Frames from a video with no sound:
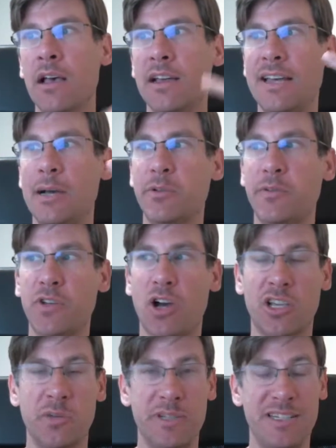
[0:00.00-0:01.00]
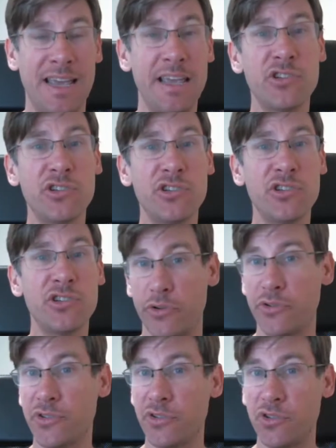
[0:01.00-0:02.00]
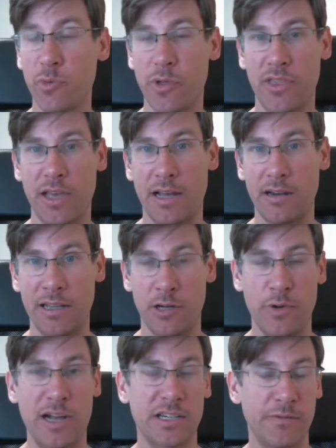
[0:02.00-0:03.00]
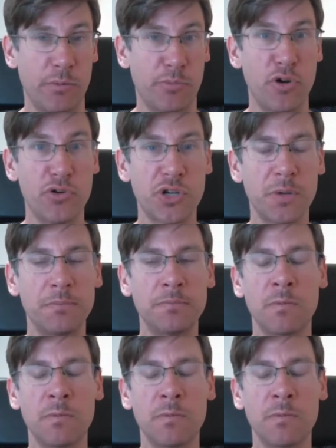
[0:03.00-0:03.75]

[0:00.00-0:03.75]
Adaptive documentation for usage with that interactive approach.